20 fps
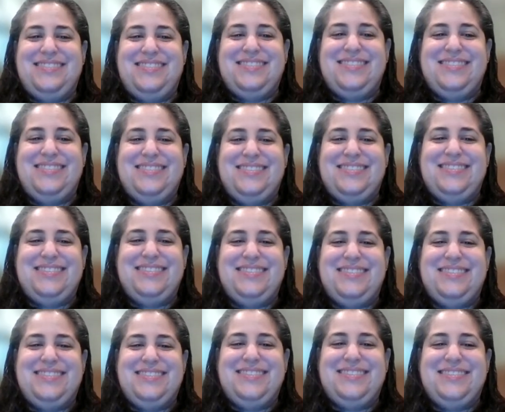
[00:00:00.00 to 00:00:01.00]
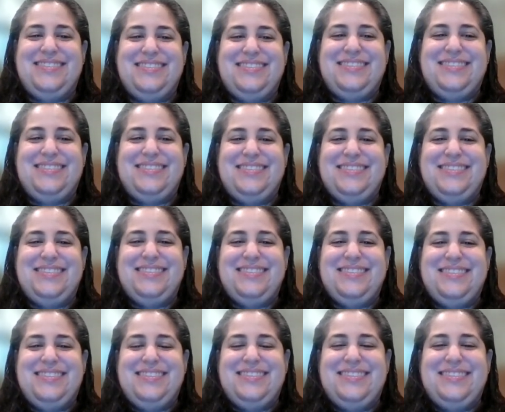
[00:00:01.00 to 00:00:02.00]

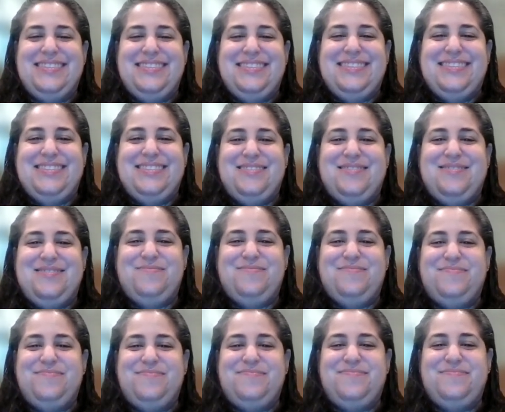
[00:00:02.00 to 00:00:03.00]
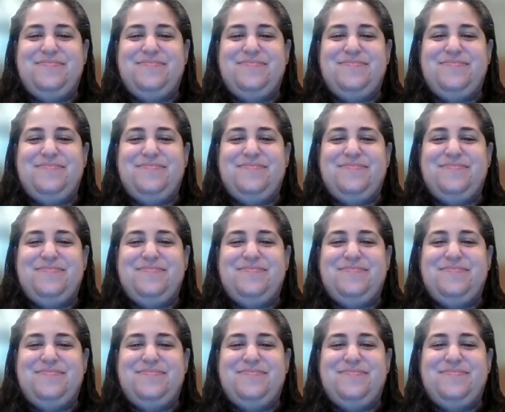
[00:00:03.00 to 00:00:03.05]
(not speaking)